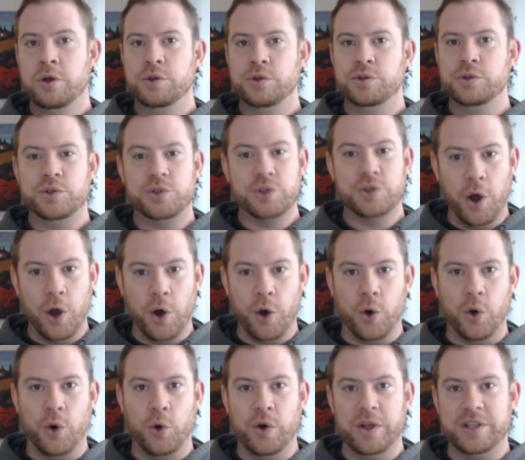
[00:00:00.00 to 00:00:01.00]

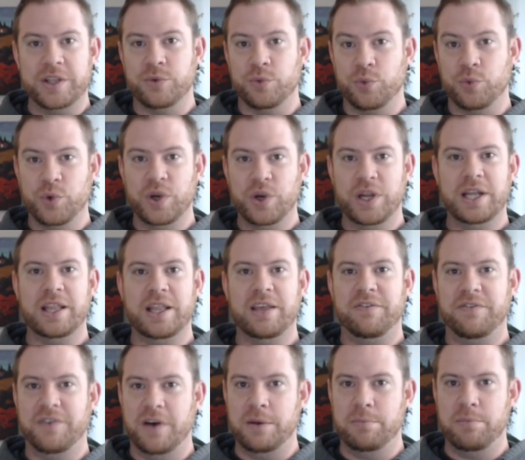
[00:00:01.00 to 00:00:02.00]
So it's a really
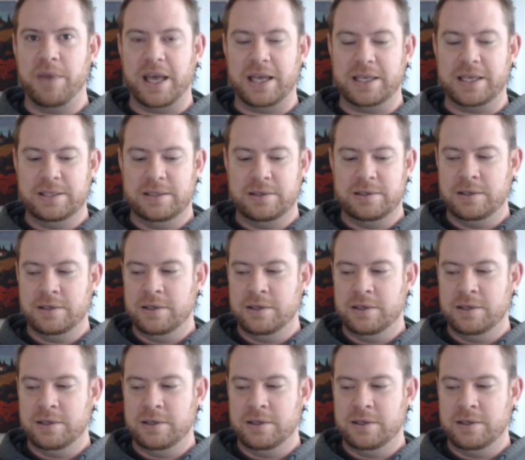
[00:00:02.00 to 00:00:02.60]
fun mix.